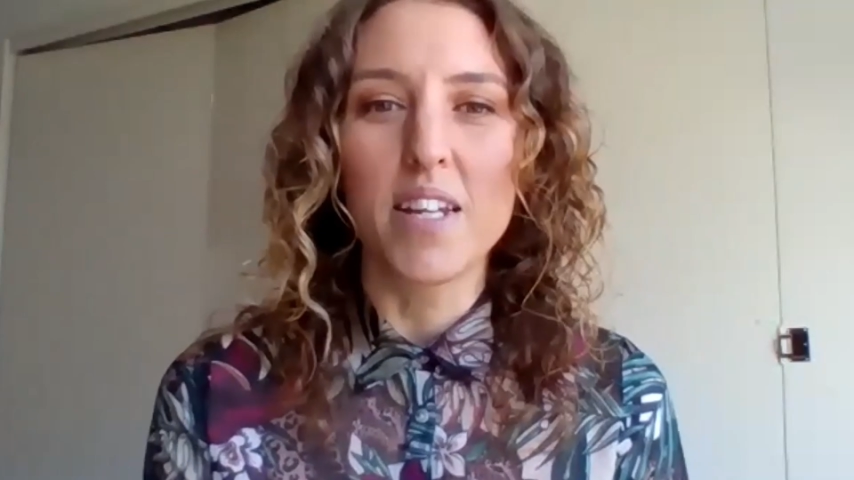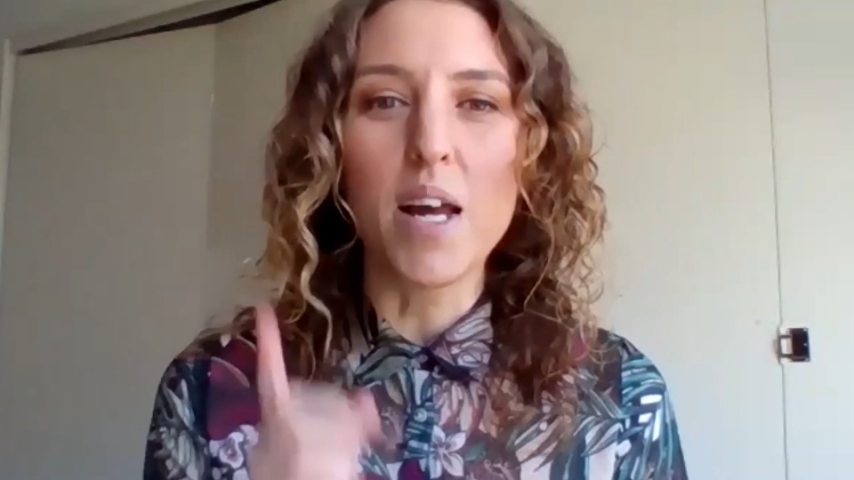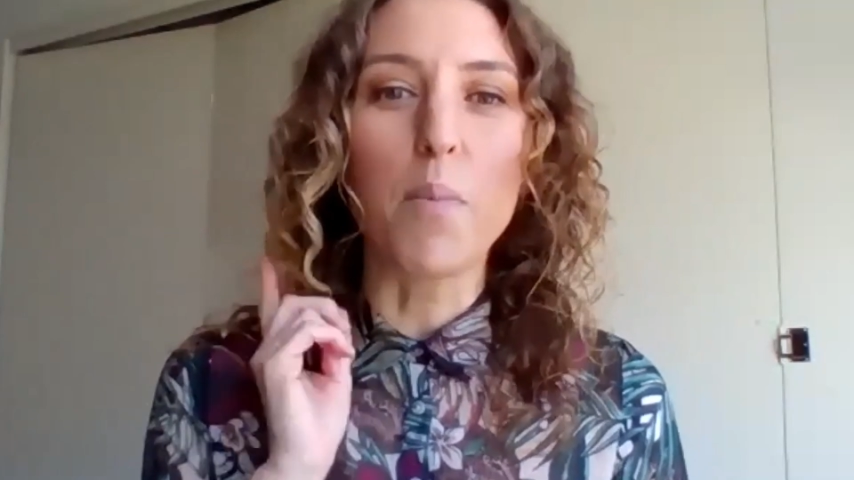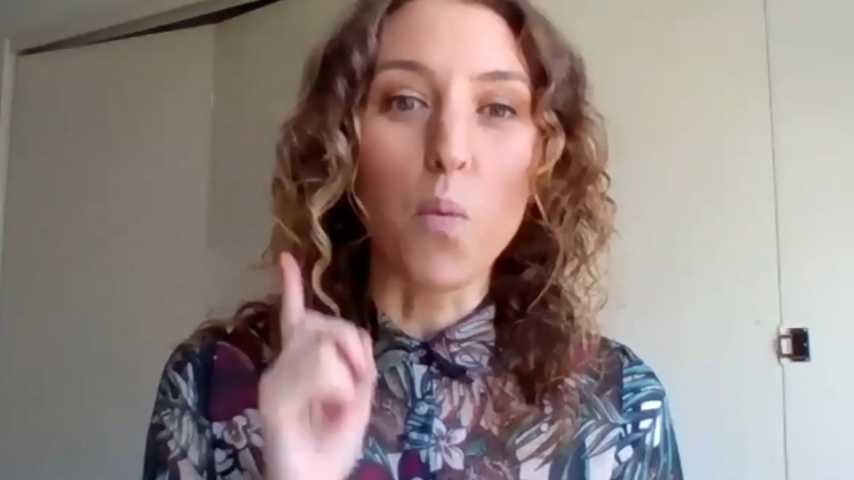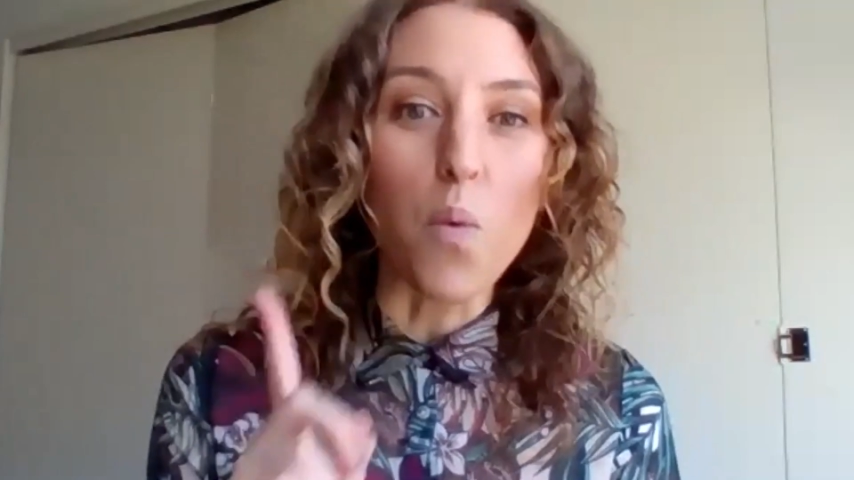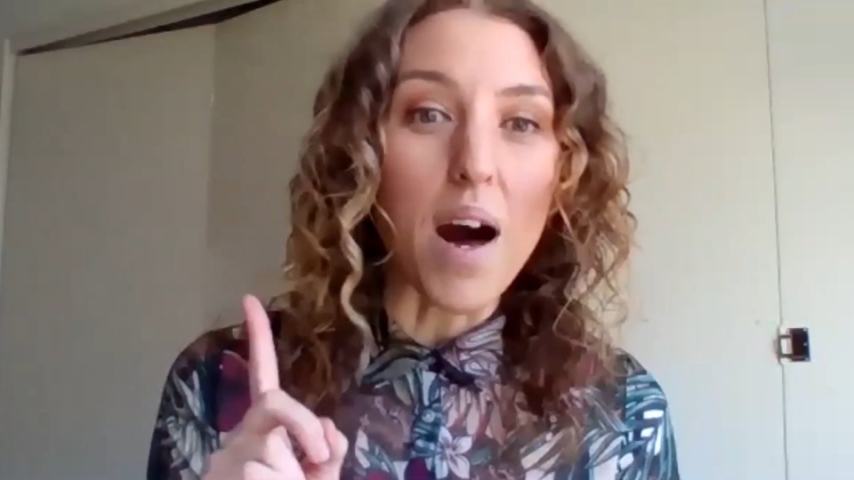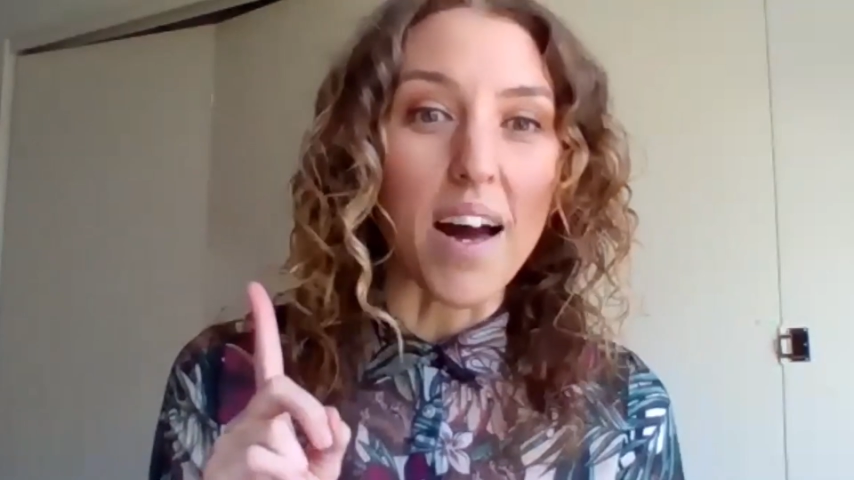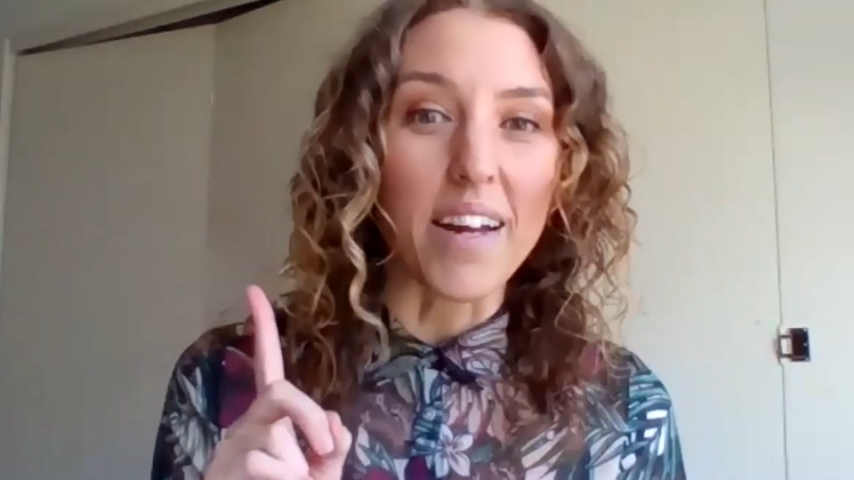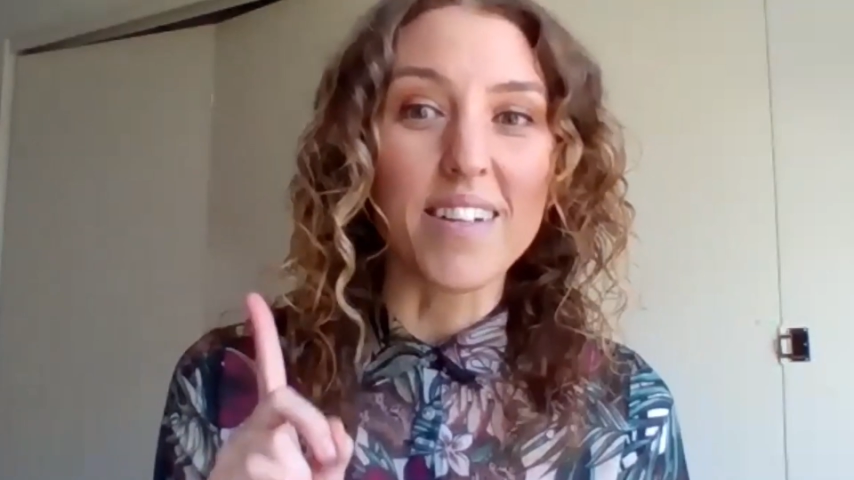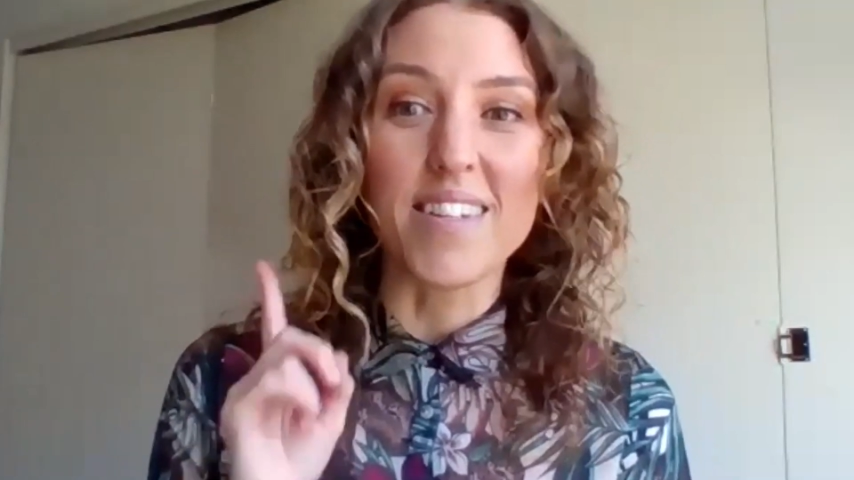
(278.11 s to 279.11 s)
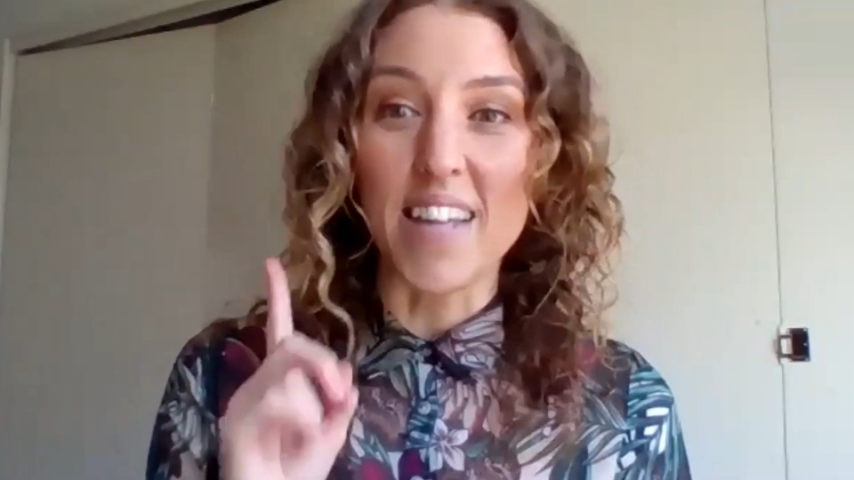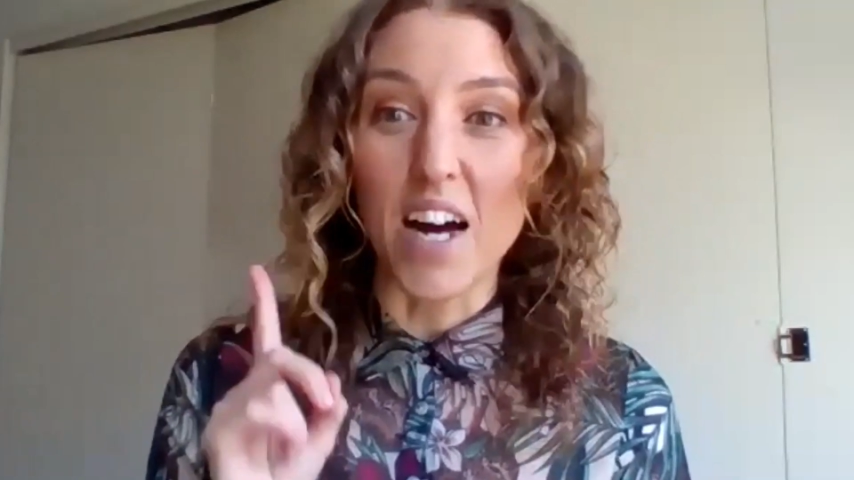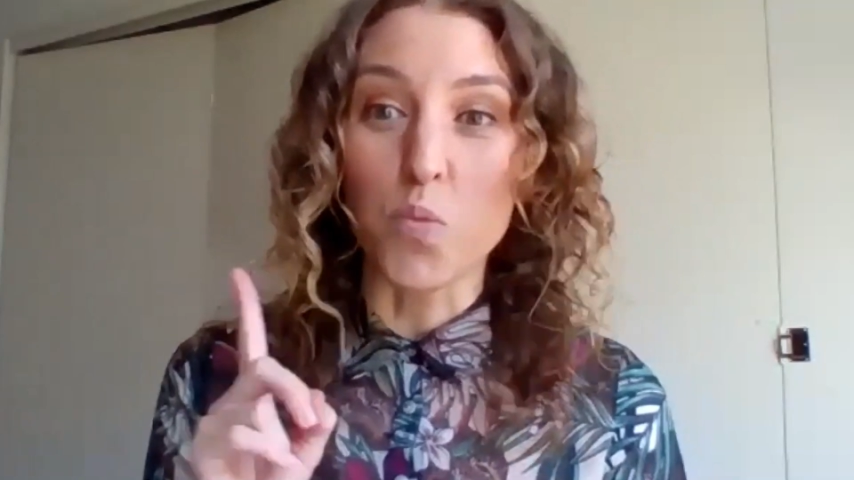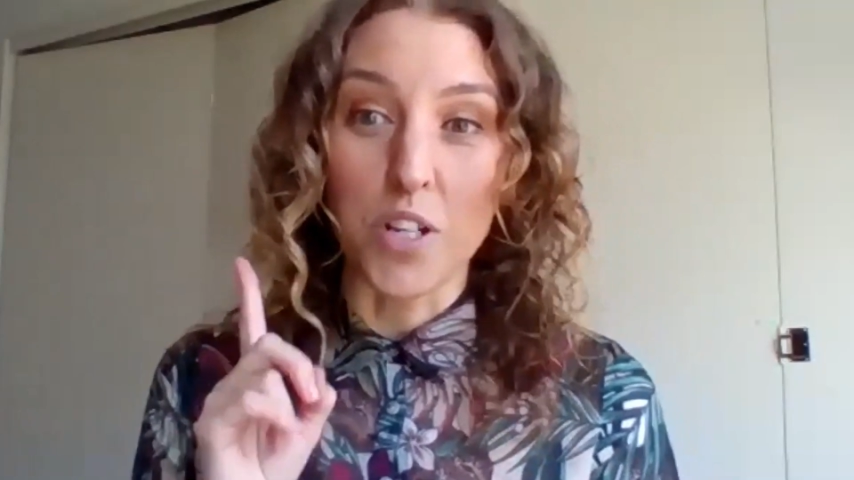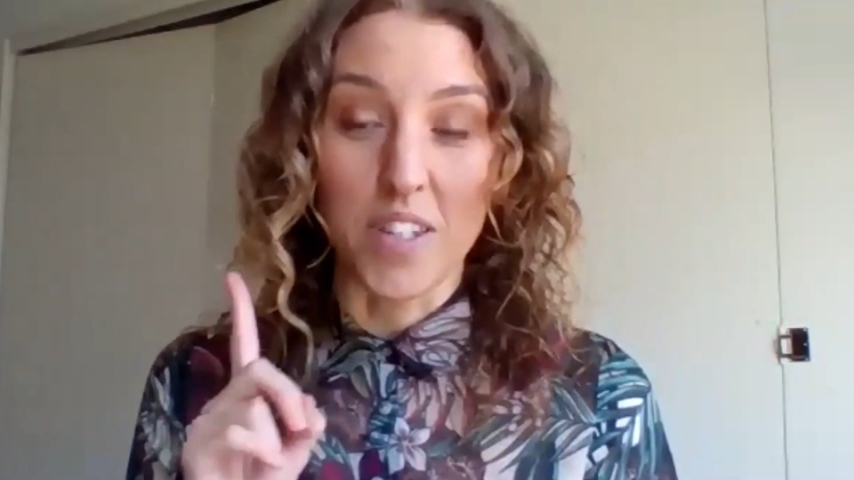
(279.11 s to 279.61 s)
number 1,
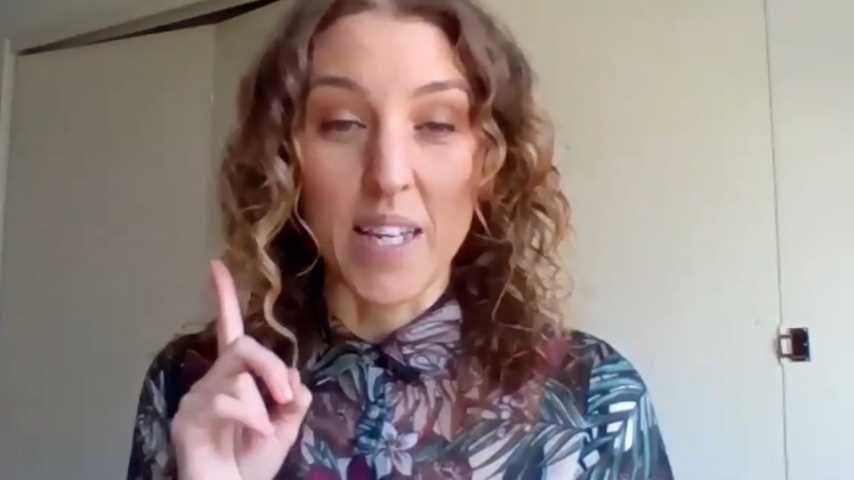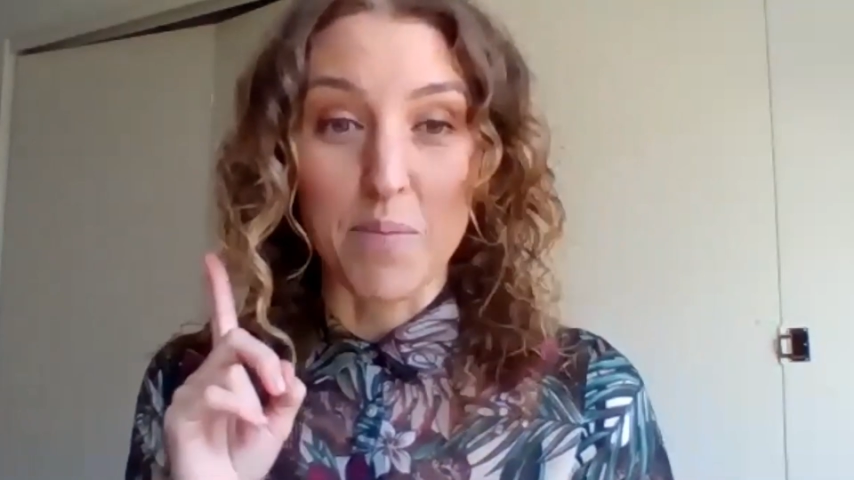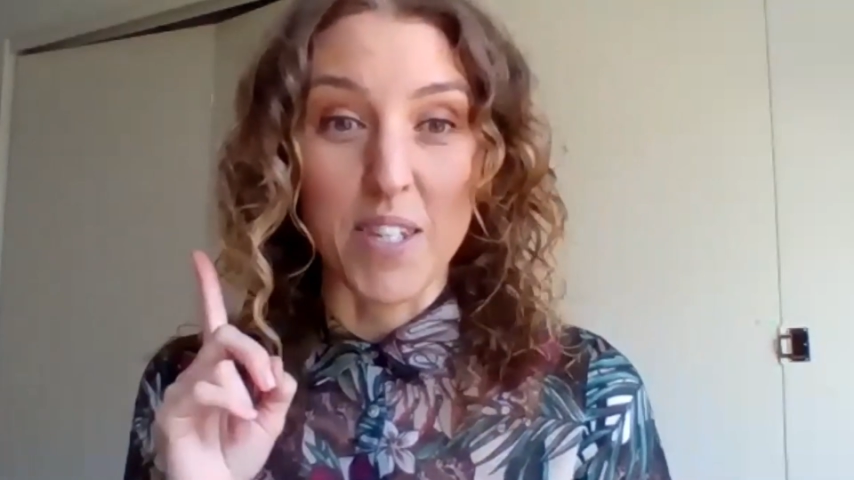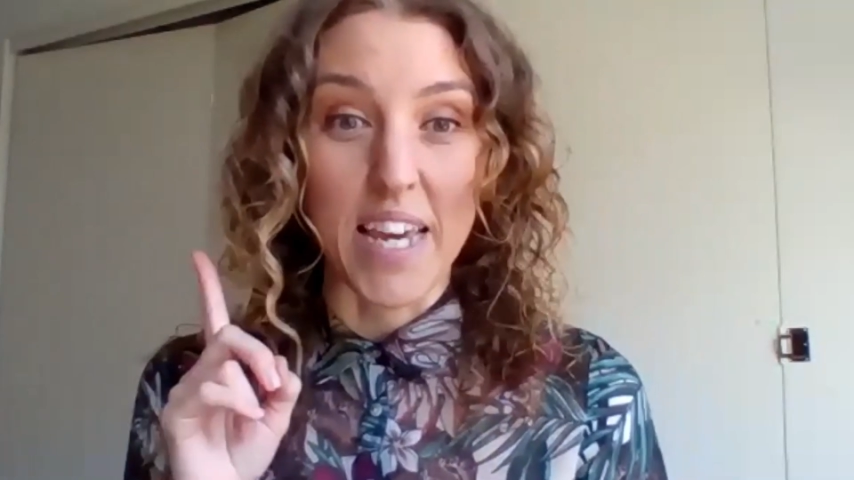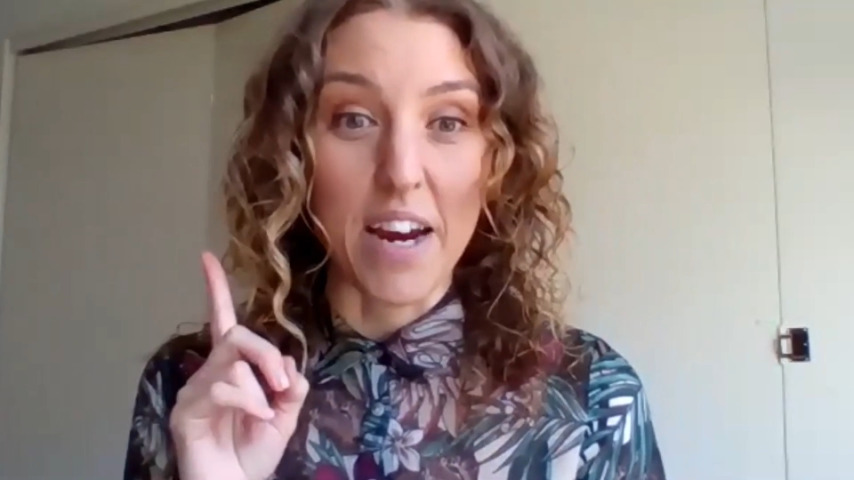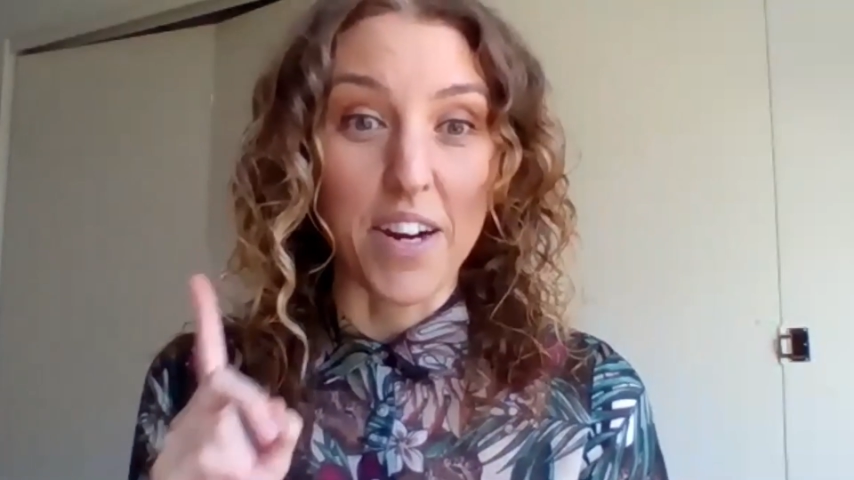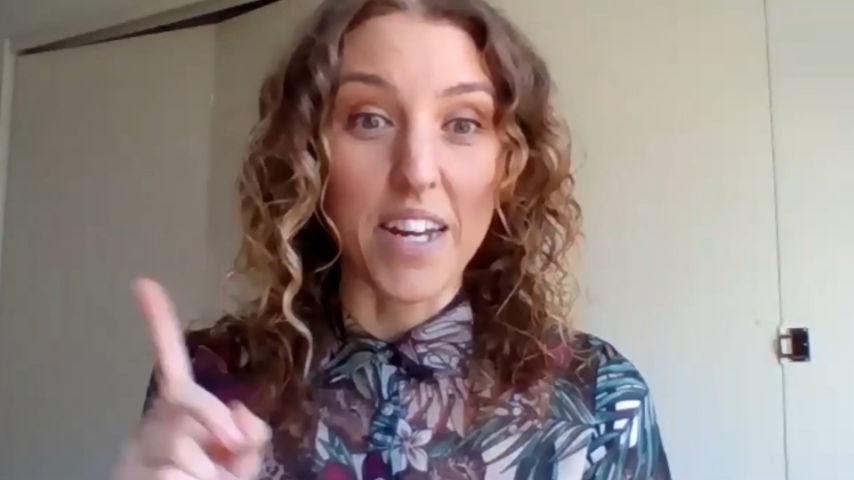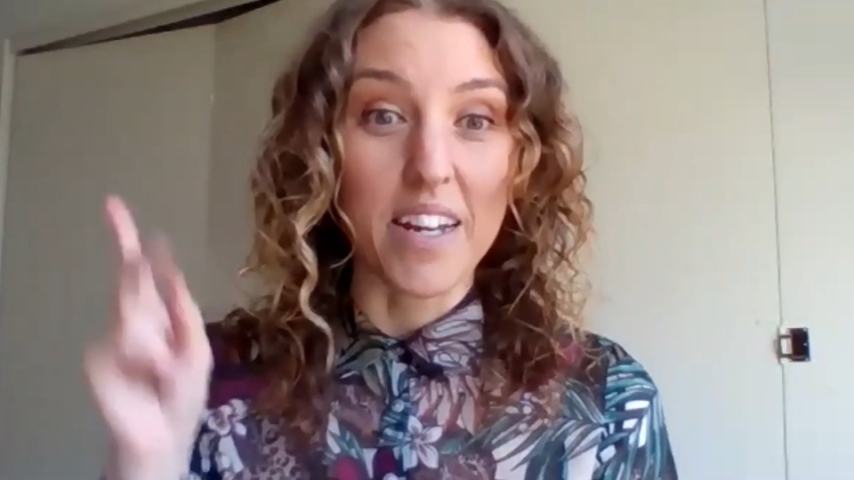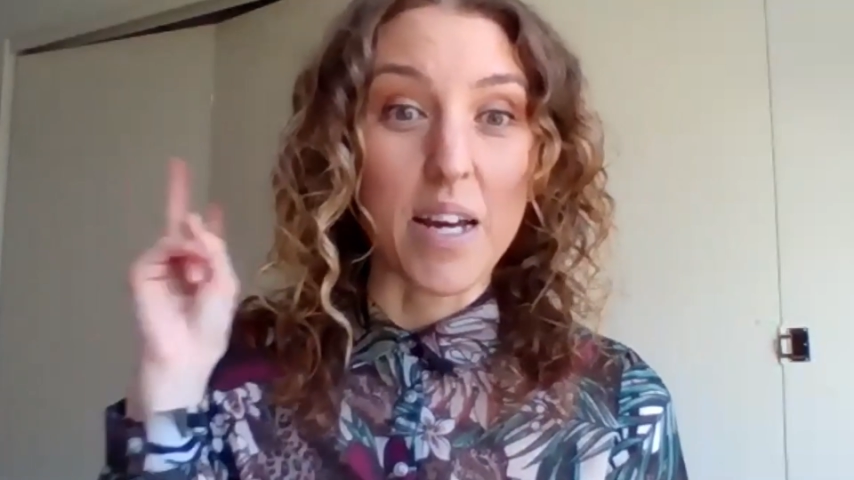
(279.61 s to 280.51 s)
sales won't seem scary.